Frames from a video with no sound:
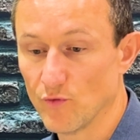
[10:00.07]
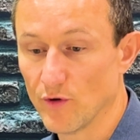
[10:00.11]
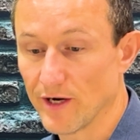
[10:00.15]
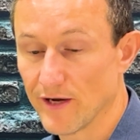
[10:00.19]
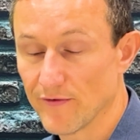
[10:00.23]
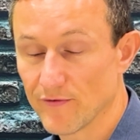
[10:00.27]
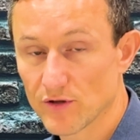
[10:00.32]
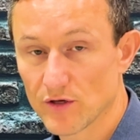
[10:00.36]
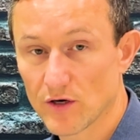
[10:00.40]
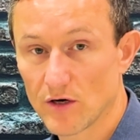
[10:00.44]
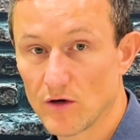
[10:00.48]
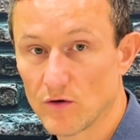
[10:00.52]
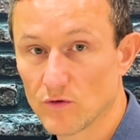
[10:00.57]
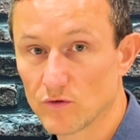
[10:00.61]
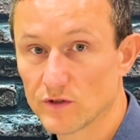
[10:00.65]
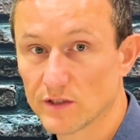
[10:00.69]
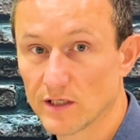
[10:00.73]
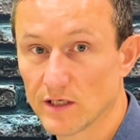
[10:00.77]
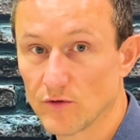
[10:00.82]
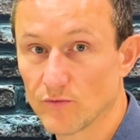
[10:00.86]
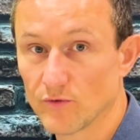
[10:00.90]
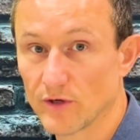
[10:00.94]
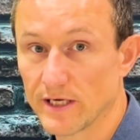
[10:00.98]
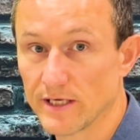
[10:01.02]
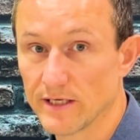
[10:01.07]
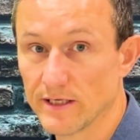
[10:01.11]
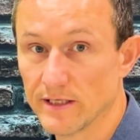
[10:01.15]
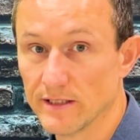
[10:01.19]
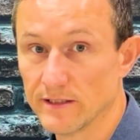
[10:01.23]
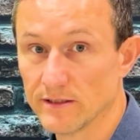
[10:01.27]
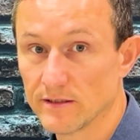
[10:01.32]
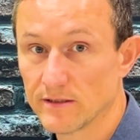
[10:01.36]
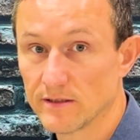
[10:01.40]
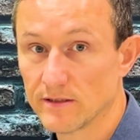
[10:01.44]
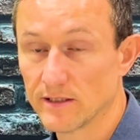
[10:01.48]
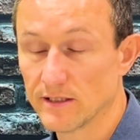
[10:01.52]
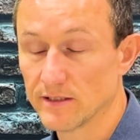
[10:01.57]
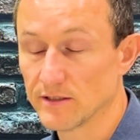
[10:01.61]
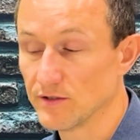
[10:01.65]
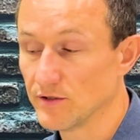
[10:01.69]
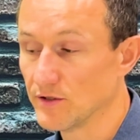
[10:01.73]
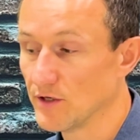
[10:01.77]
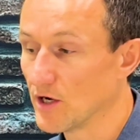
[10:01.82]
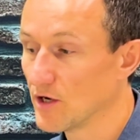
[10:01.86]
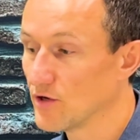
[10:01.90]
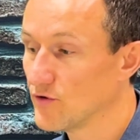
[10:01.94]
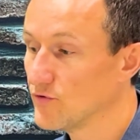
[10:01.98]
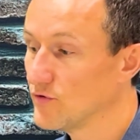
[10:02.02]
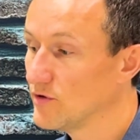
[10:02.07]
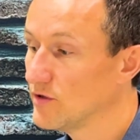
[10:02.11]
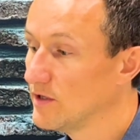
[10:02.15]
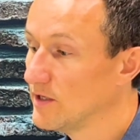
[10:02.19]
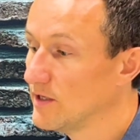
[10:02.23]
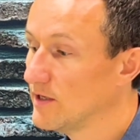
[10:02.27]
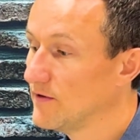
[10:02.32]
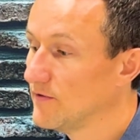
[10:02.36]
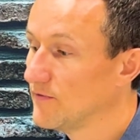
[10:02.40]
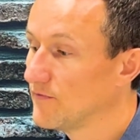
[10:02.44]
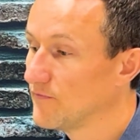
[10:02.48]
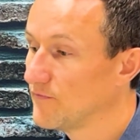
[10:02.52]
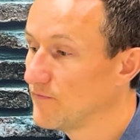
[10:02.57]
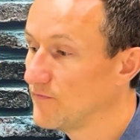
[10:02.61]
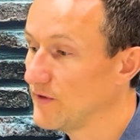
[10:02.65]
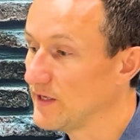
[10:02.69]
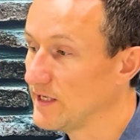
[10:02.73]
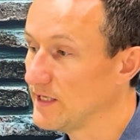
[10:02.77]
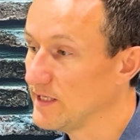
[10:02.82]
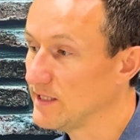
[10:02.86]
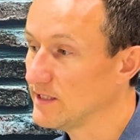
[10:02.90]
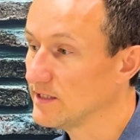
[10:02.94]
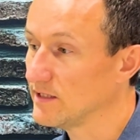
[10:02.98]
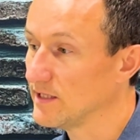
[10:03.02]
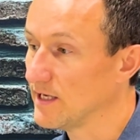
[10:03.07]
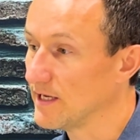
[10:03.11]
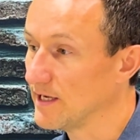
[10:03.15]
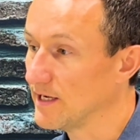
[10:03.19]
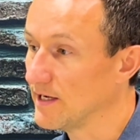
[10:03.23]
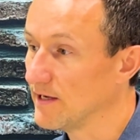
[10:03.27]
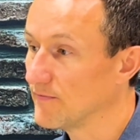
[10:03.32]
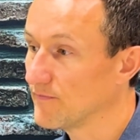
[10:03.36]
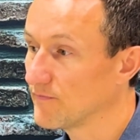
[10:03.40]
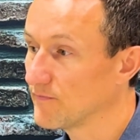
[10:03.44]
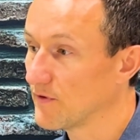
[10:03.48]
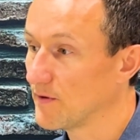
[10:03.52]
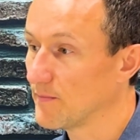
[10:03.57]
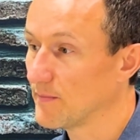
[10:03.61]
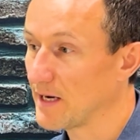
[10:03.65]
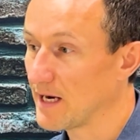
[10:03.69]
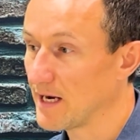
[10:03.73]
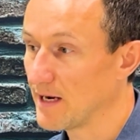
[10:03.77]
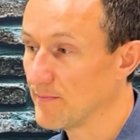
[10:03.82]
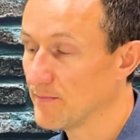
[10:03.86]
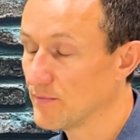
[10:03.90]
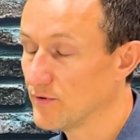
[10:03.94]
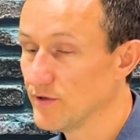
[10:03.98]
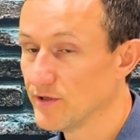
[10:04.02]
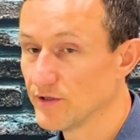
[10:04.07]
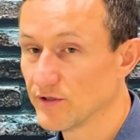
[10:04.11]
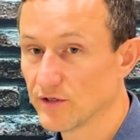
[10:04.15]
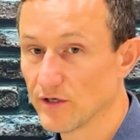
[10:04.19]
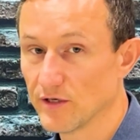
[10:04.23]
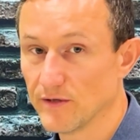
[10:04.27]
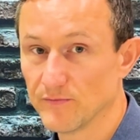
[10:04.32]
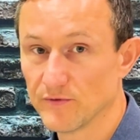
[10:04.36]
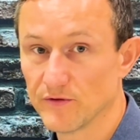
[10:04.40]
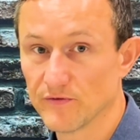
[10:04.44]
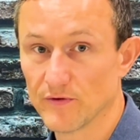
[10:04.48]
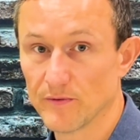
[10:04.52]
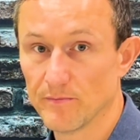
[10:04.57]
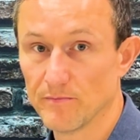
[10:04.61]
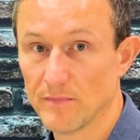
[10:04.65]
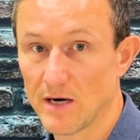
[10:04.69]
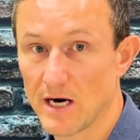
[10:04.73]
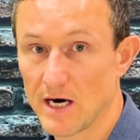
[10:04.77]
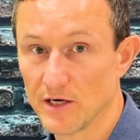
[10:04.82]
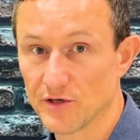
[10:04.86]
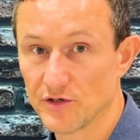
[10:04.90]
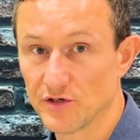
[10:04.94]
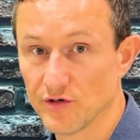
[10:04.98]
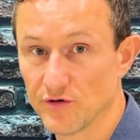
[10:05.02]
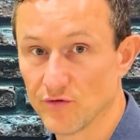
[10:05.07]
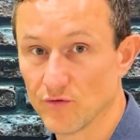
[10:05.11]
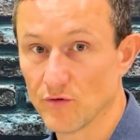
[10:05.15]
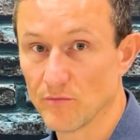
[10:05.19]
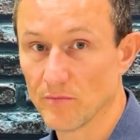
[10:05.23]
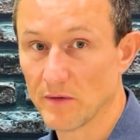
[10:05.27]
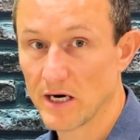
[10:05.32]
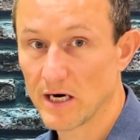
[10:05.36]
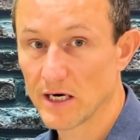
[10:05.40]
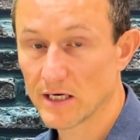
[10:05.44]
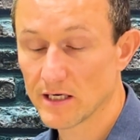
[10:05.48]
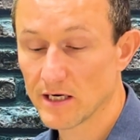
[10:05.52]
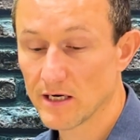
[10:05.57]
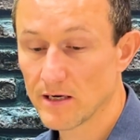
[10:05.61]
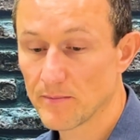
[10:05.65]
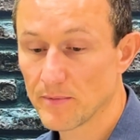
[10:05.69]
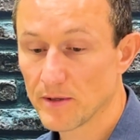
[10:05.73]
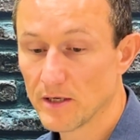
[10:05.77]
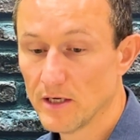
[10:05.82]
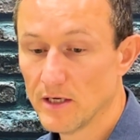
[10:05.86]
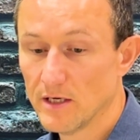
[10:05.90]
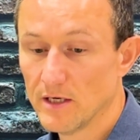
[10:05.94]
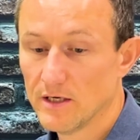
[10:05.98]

whatever the wholesale rate is, there's no fees there from Amber in terms of a margin or markup.